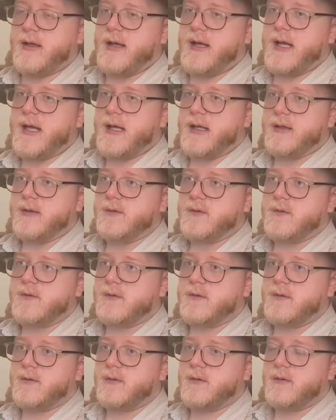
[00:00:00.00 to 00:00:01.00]

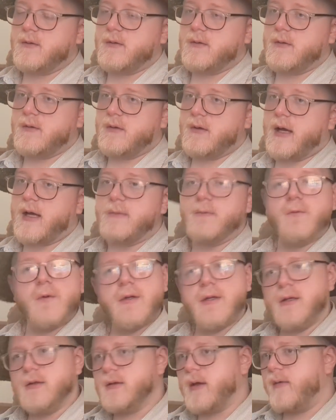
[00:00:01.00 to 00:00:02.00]
and I
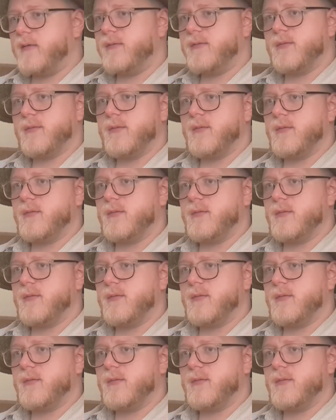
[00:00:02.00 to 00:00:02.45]
really love